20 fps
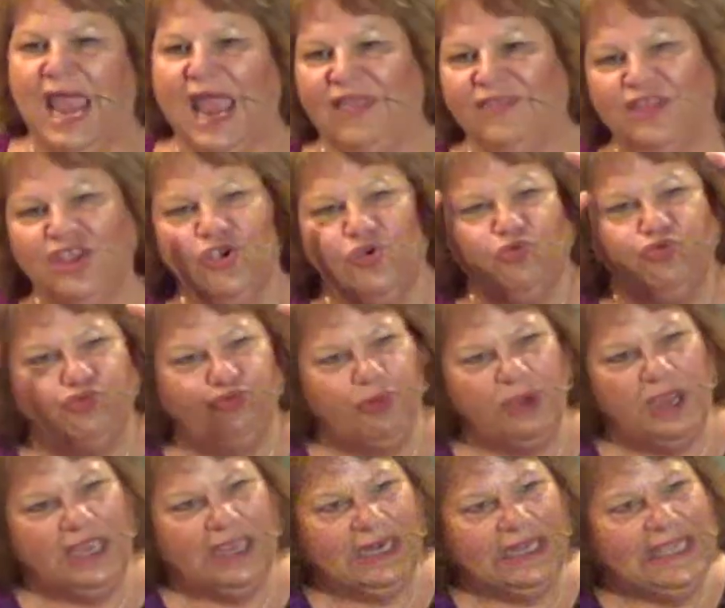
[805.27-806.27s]
And you
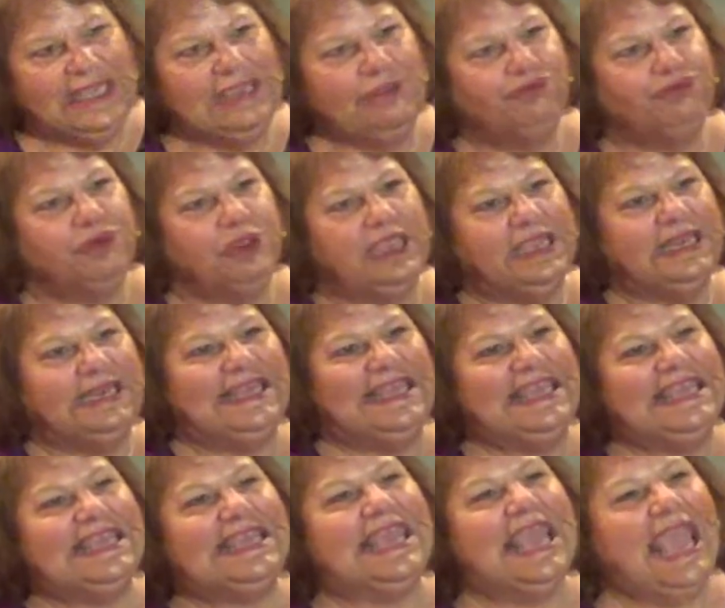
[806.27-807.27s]

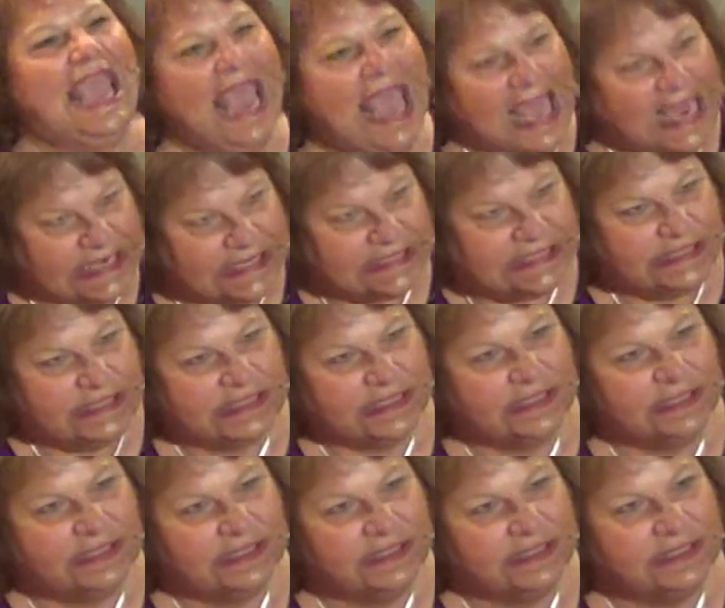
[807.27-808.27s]
really get
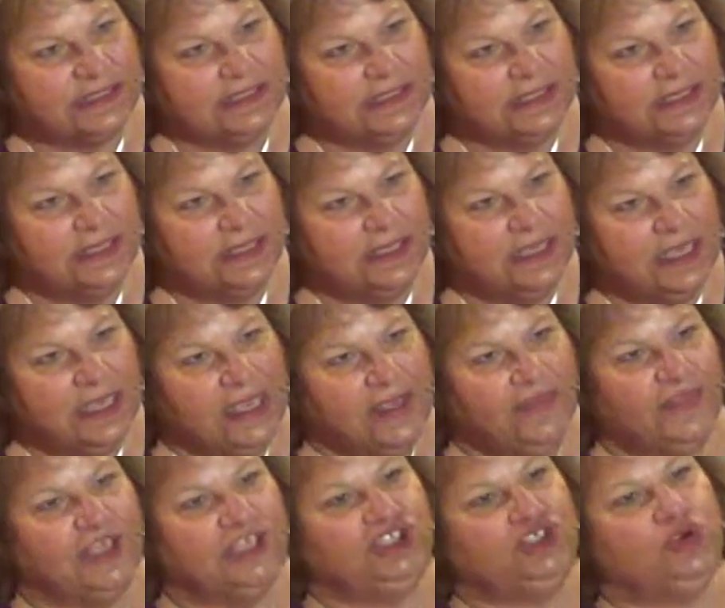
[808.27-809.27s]

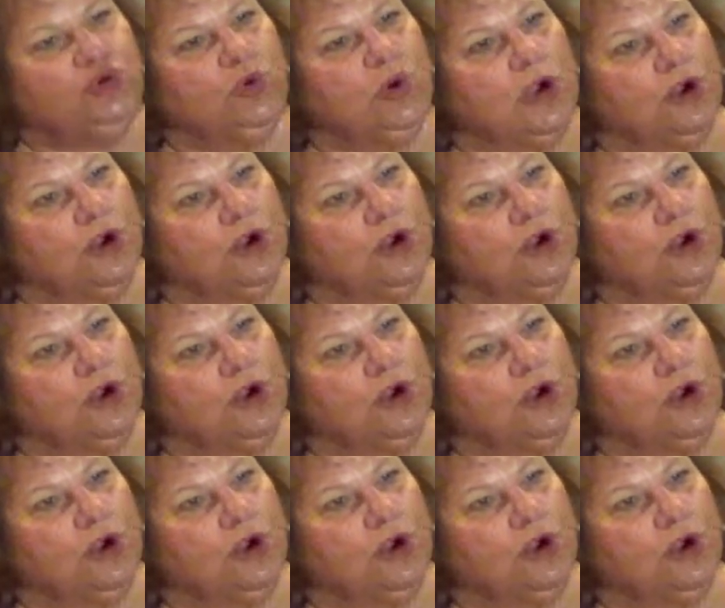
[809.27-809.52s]
that you